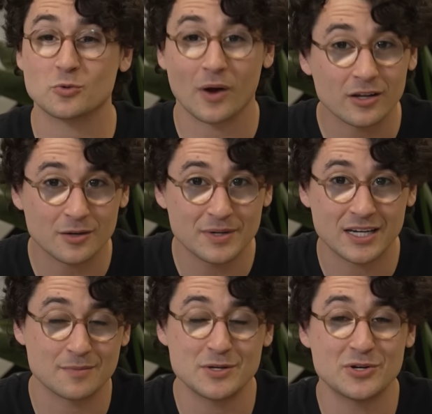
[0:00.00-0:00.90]
welcoming
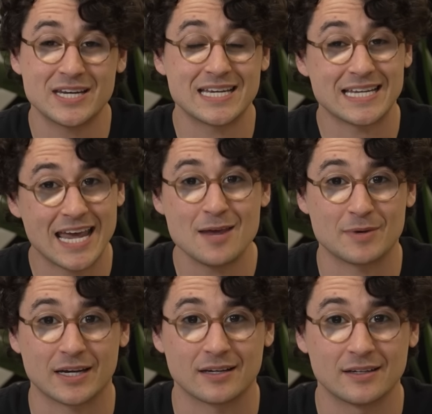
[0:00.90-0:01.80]
community in
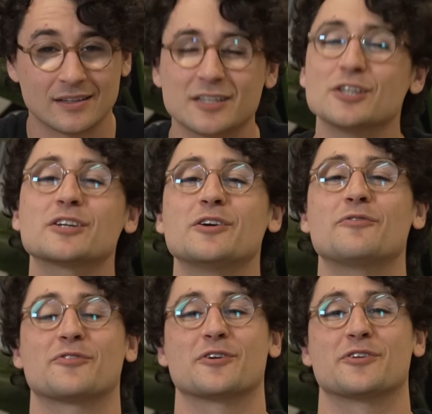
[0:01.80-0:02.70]
gaming, then look no
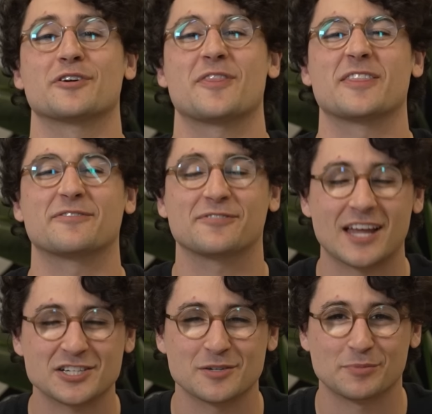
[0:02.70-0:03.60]
further than the
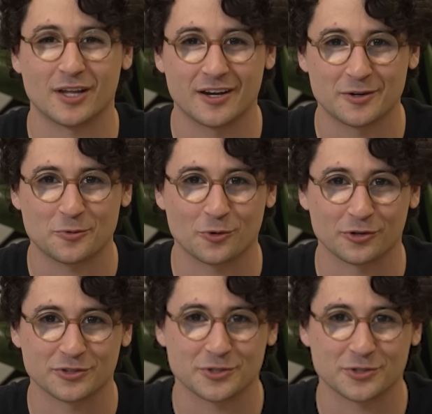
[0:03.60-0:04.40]
Flesh and Blood World